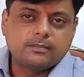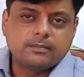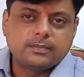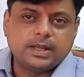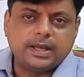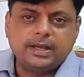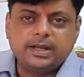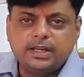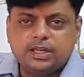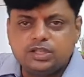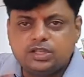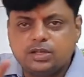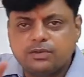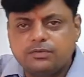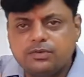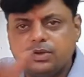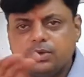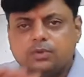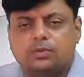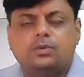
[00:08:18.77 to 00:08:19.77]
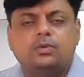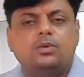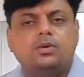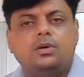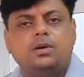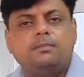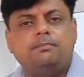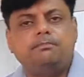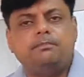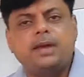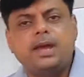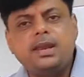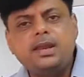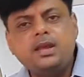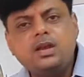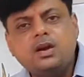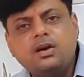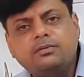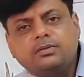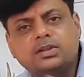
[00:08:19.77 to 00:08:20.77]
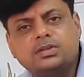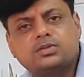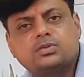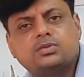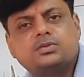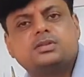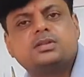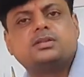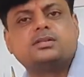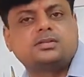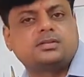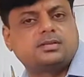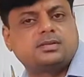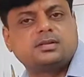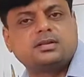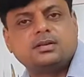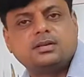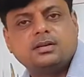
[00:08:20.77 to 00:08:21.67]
In interview, many of the students,